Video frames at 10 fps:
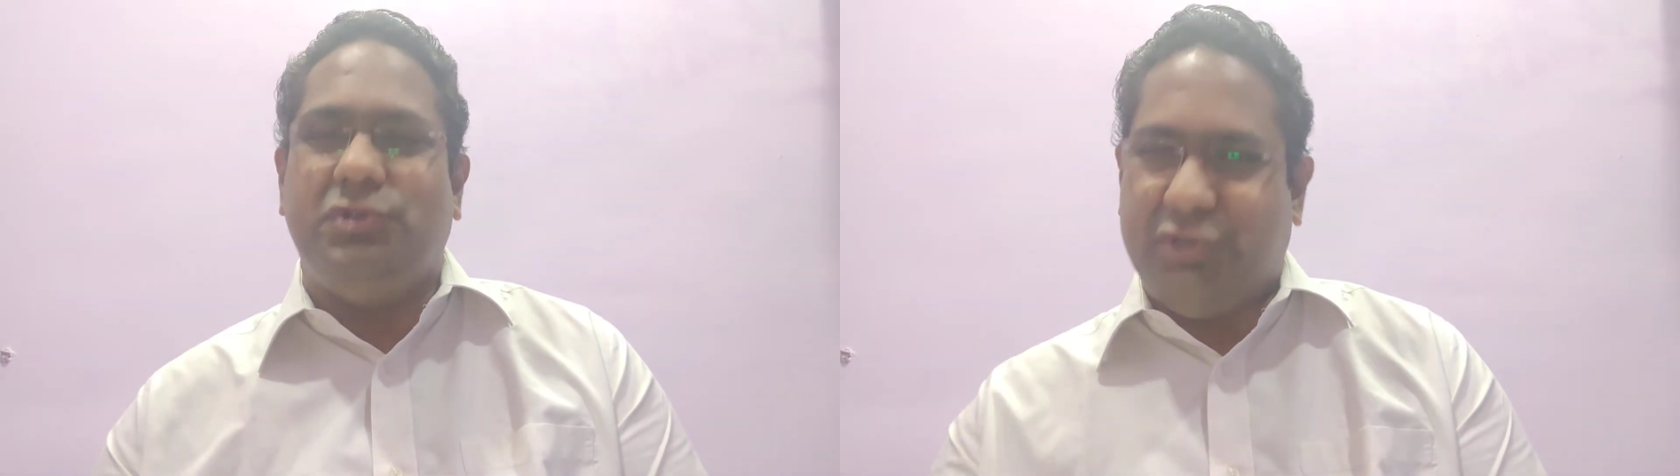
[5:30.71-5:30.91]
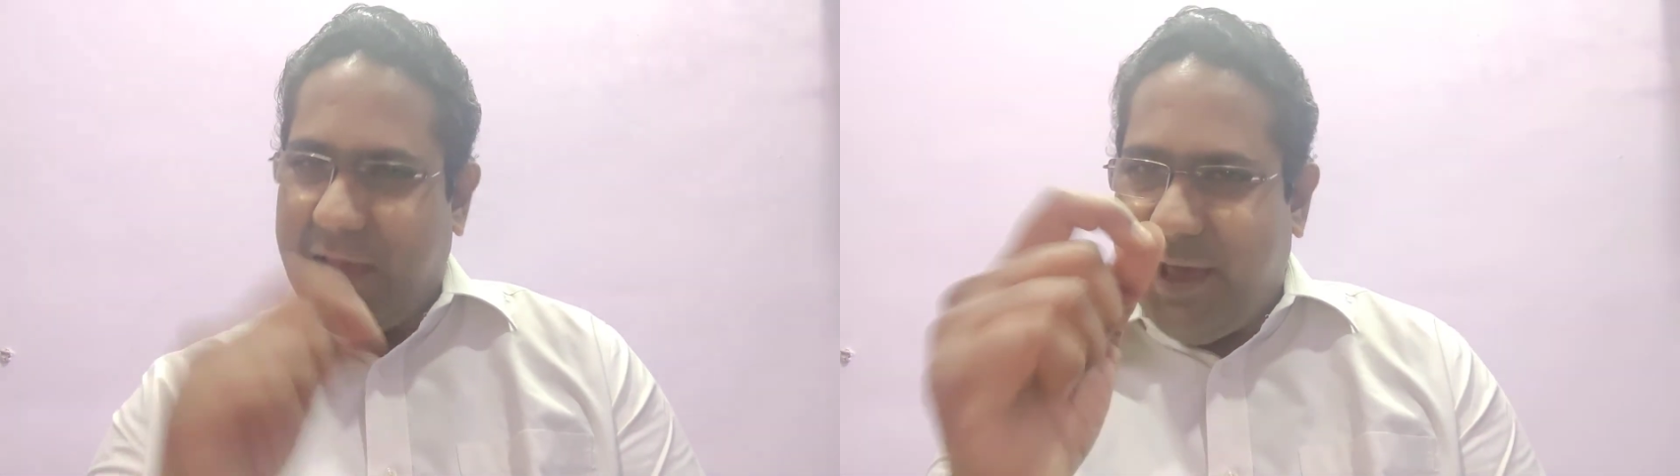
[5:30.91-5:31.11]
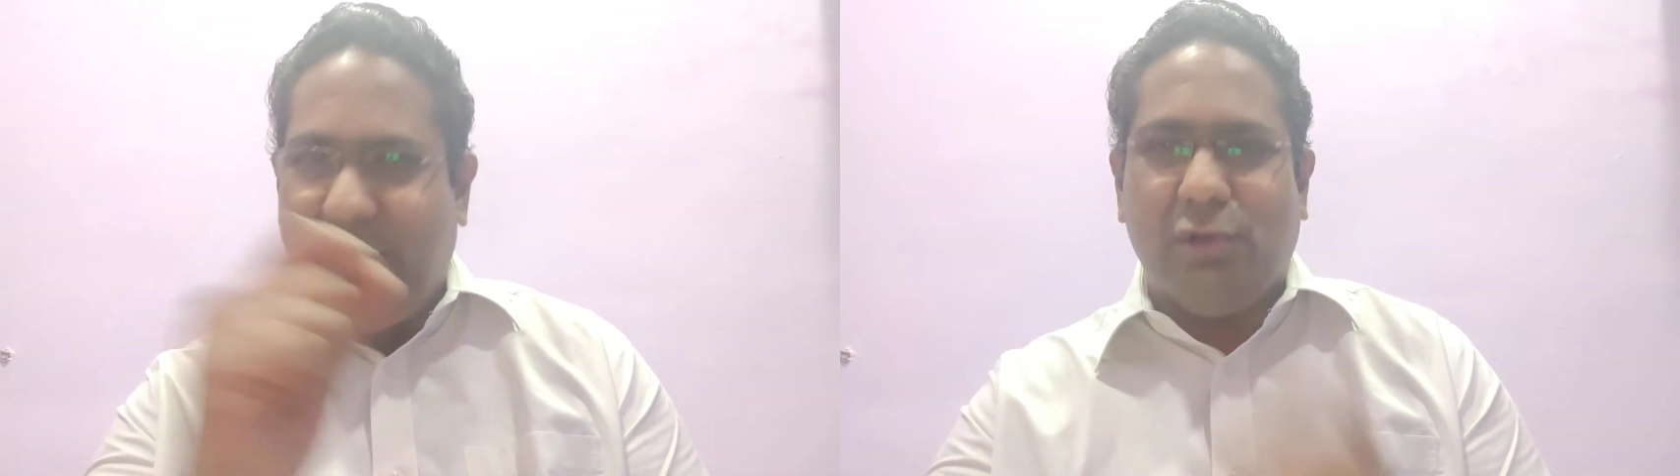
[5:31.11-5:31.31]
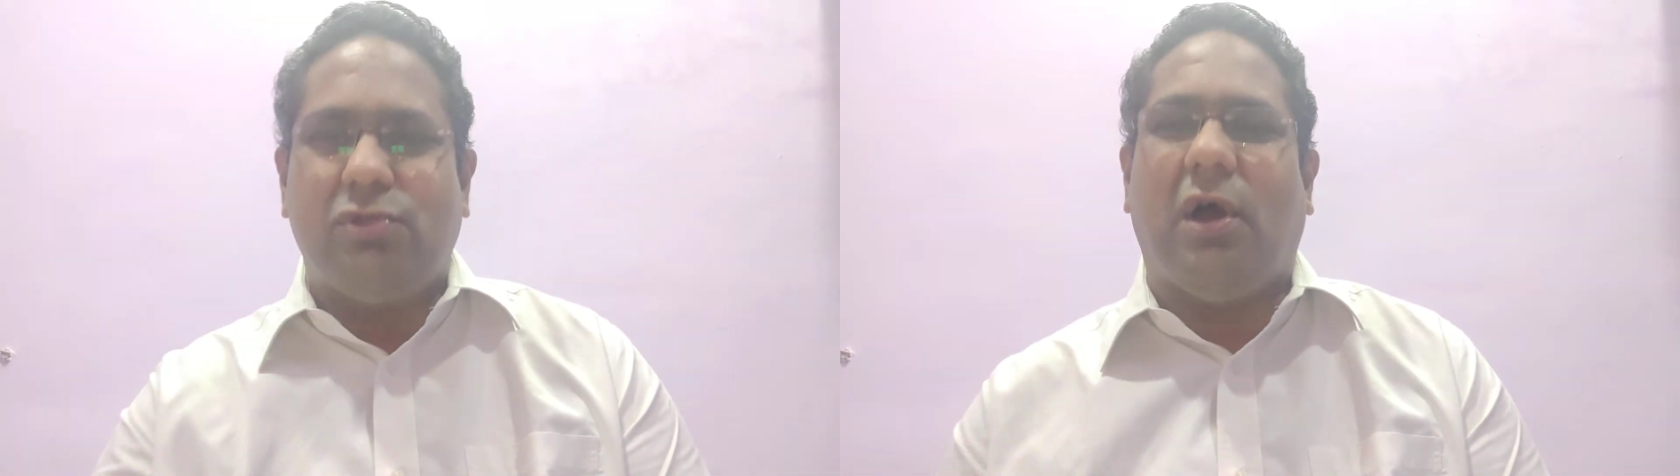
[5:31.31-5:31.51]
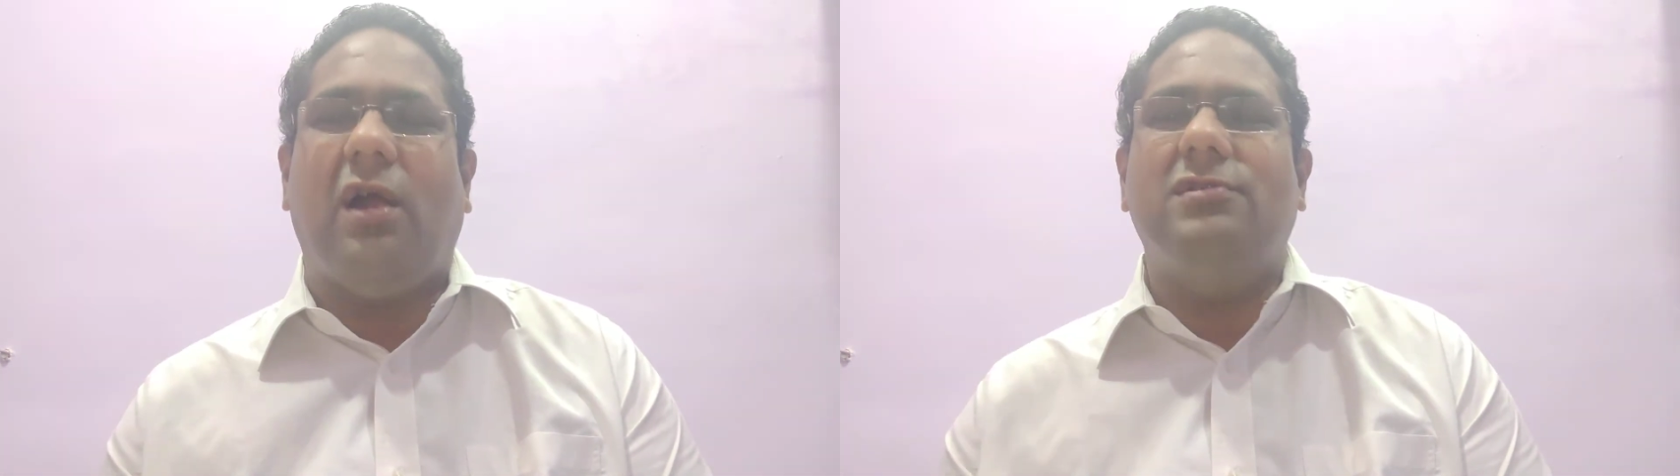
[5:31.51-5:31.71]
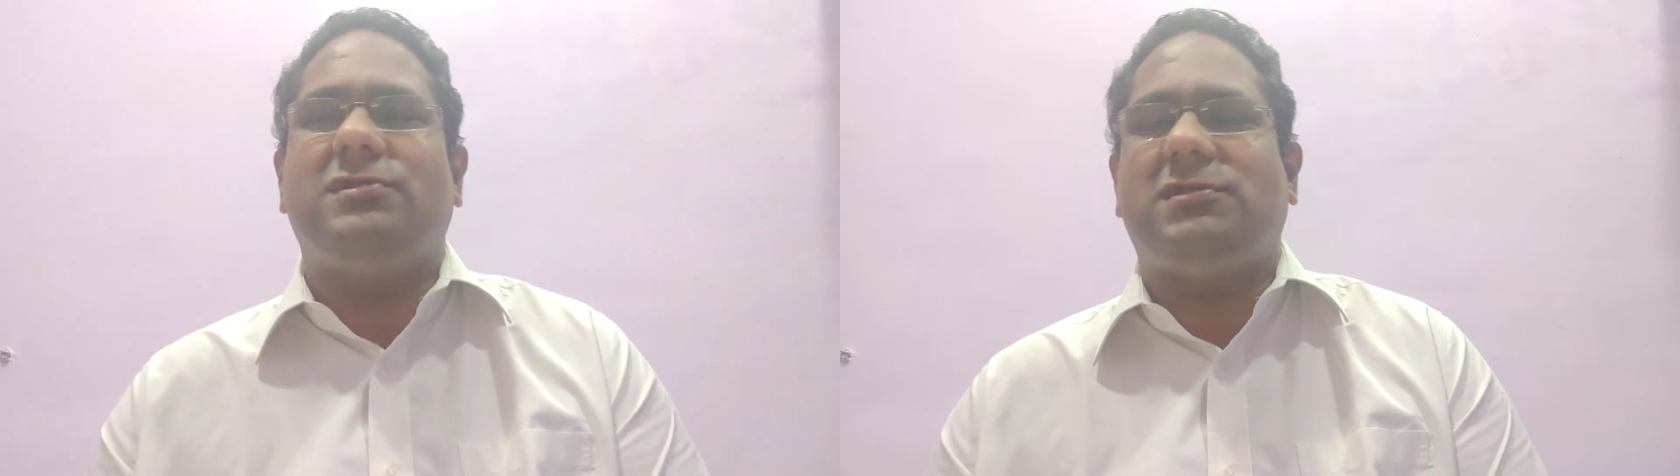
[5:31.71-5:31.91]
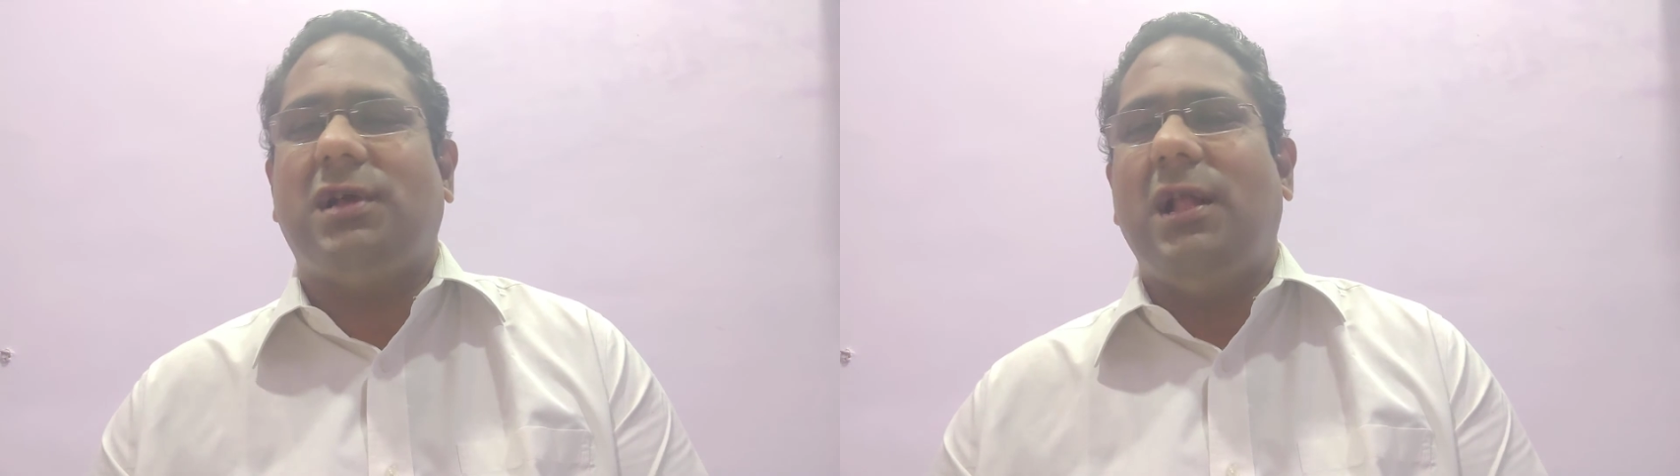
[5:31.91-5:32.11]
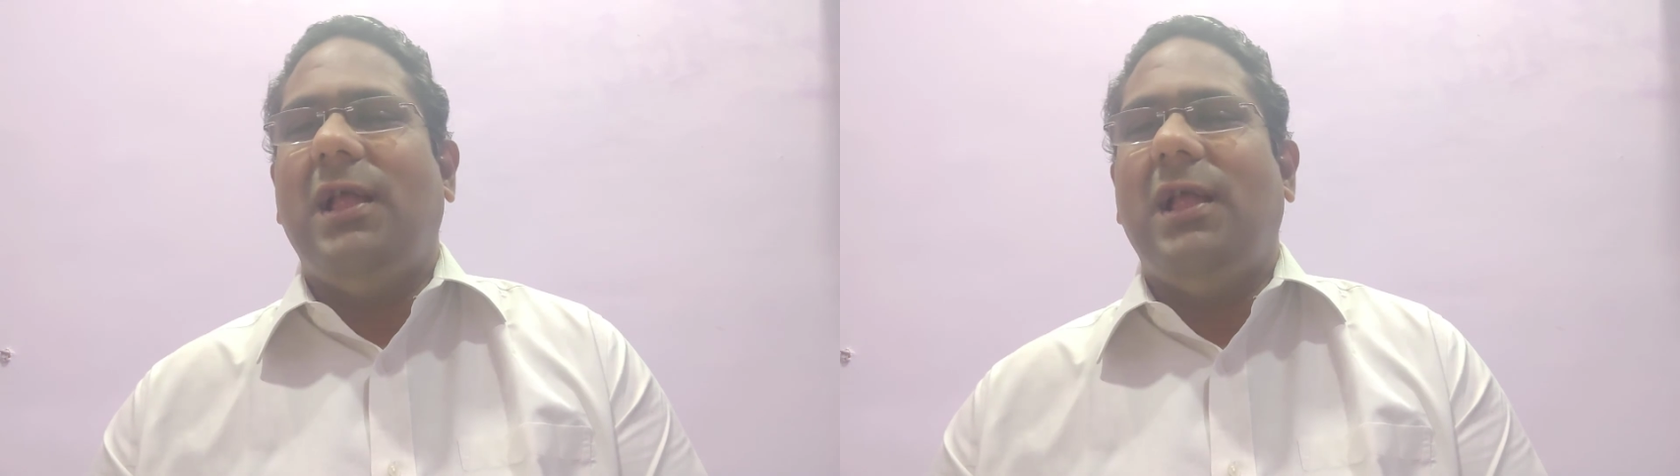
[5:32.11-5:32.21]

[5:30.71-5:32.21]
share your thoughts,